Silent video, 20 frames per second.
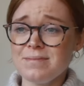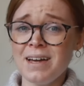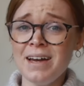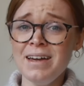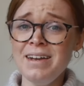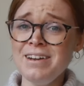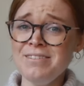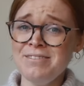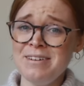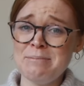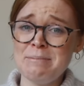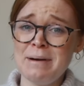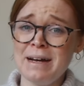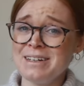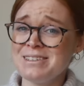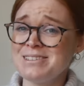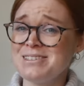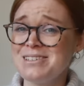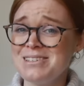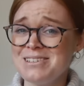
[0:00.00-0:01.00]
And it
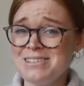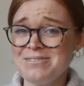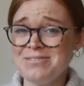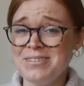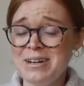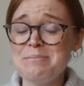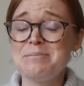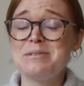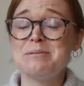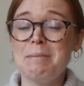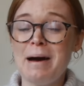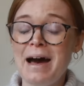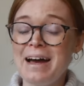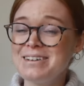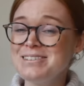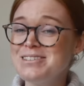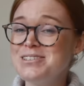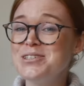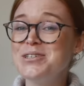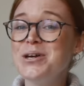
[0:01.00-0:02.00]
rips back
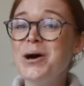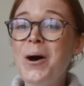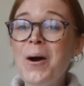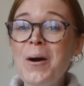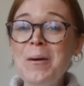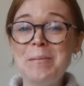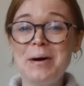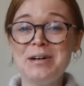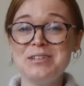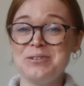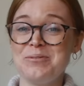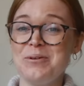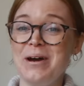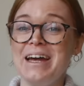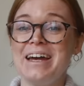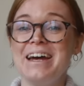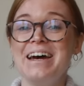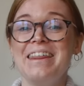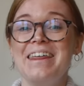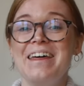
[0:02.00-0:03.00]
so much
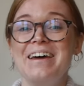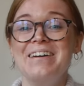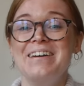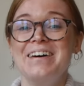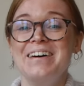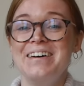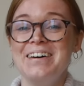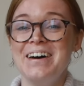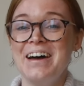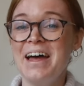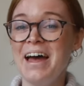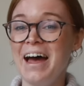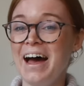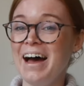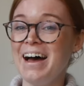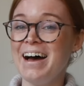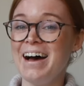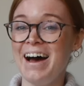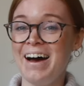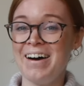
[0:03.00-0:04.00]
quicker than
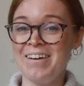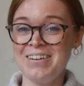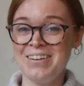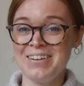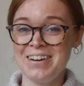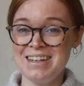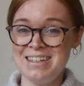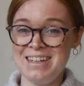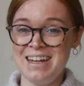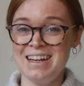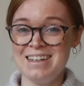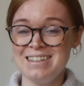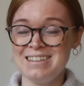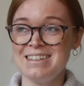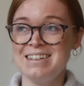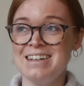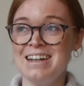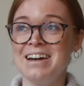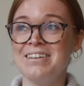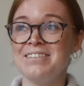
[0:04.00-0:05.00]
how long it takes
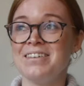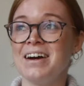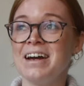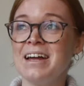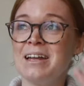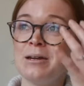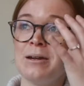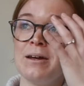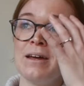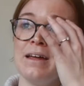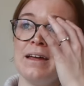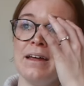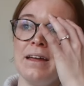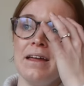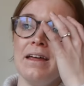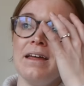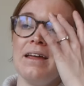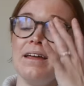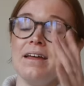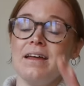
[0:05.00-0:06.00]
to knit, right?
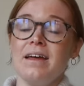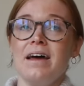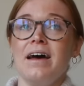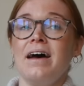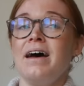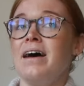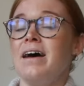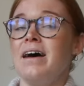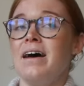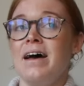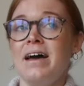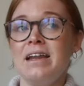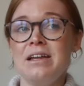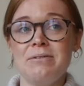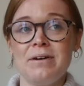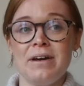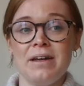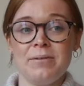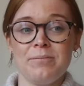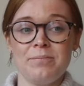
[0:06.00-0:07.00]

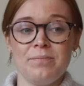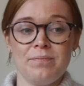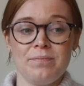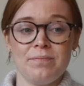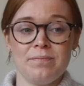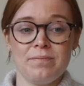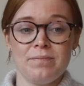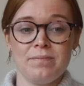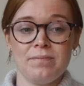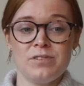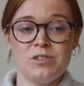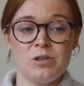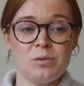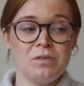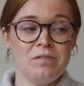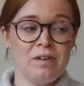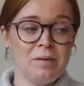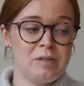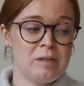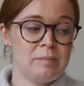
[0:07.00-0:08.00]
Anyway, so we
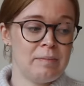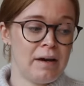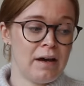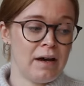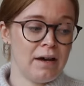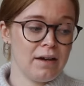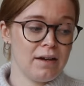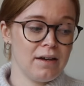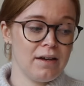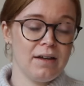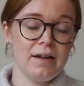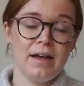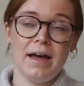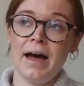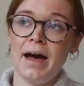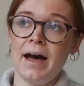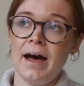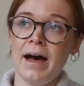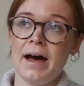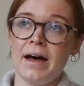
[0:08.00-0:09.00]
ripped it back,
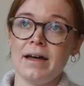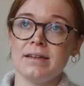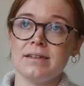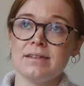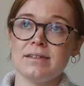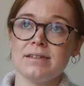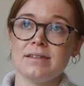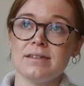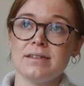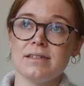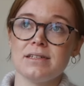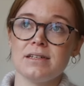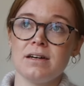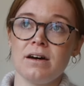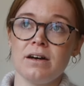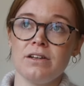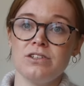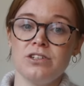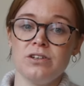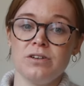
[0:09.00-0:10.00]
and
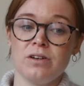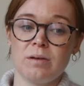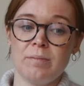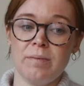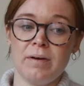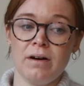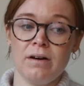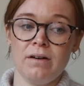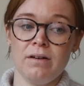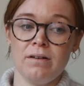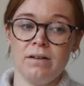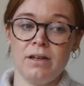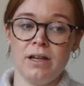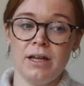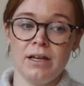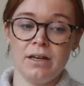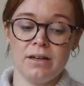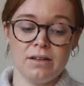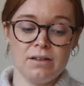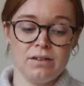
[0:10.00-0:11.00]
I took about
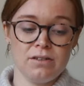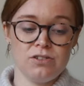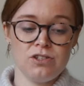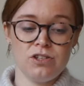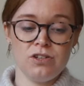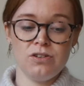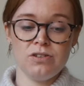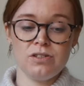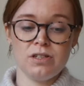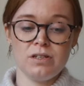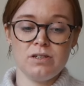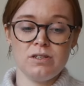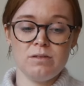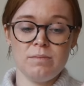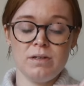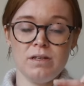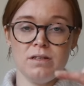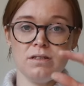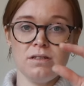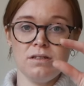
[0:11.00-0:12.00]
like 2
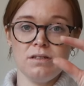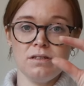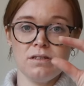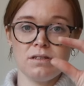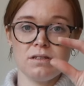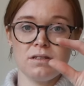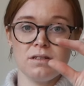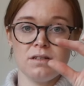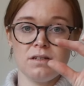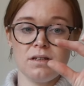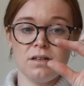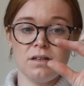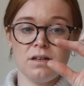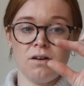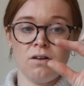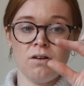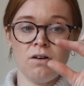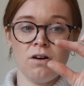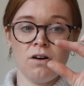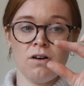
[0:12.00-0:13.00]
centimetres
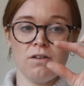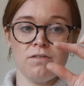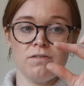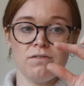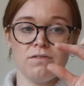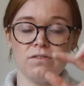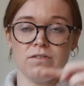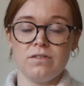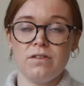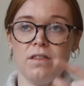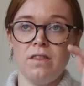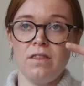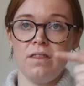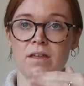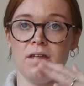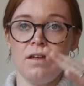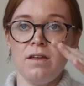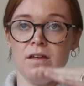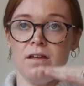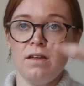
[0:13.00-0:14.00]
off
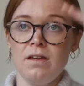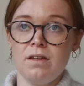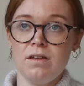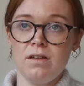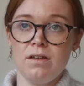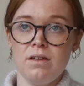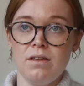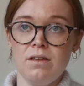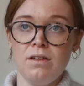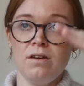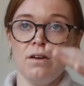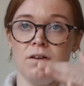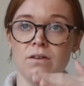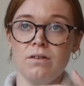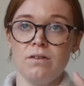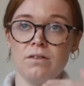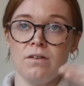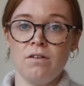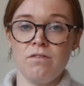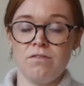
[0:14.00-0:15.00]
the yoke,
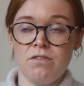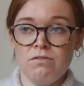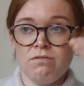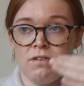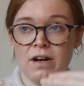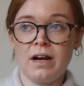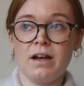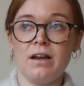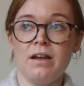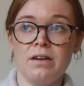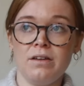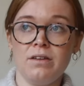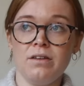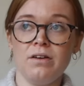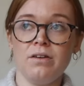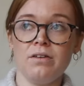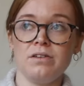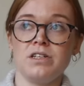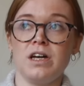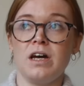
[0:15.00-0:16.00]
off the raglan
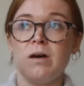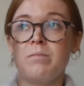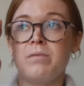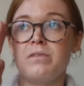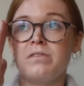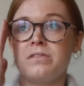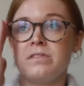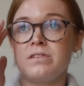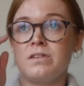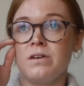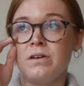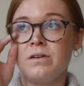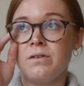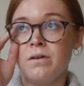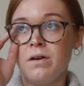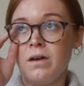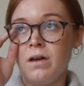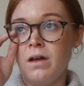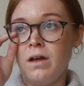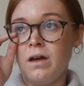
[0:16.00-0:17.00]
yoke depth. So
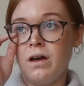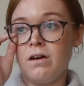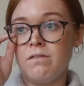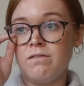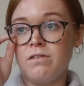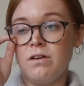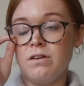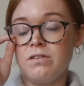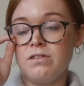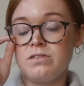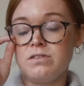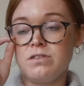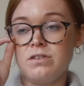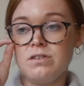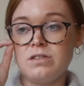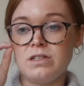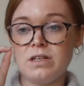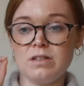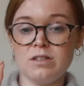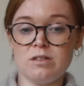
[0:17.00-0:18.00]
have lost 2
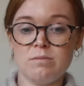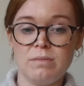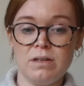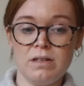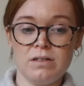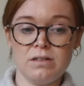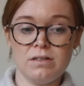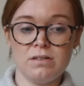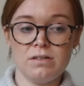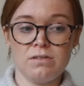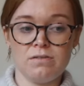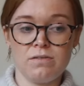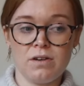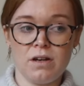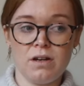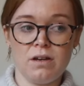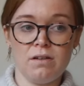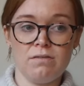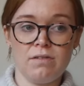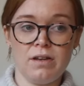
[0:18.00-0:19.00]
centimetres of
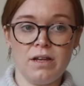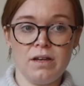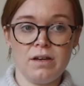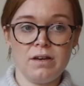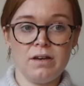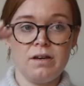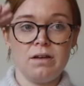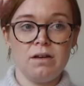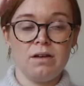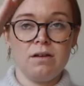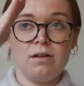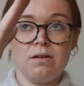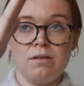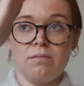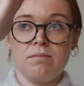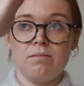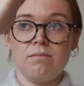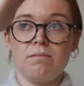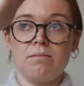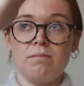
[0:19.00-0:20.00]
kind of like
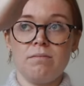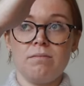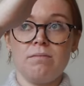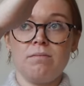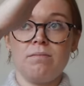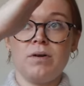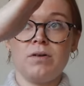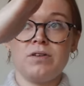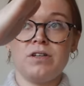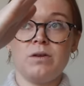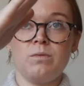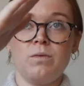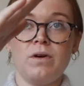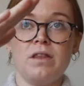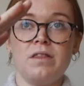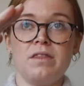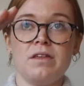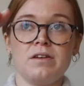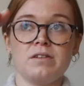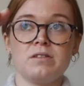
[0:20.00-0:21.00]
body
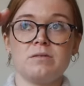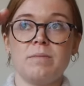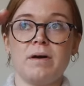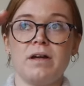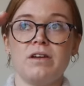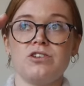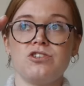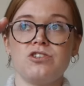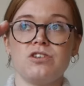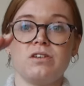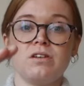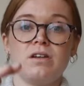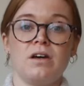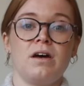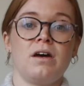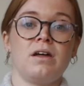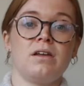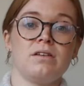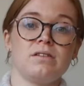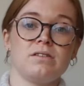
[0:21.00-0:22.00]
width expansion
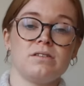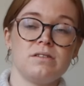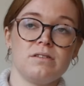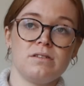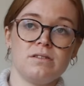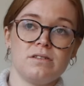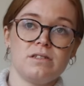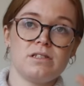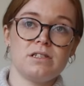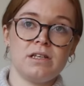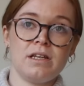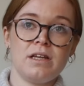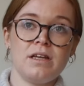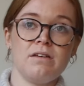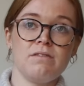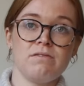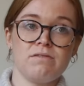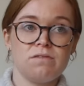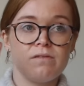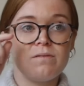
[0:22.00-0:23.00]
and
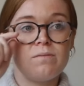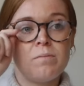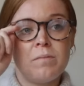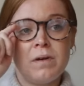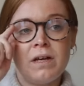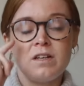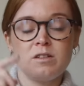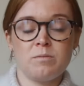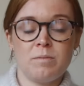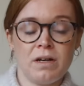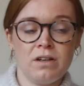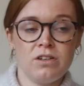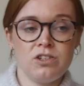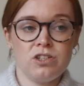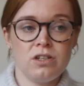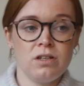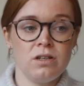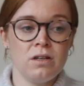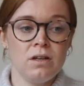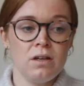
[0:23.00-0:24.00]
sleeve
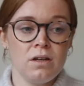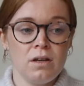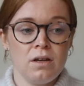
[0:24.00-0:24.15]
expansion.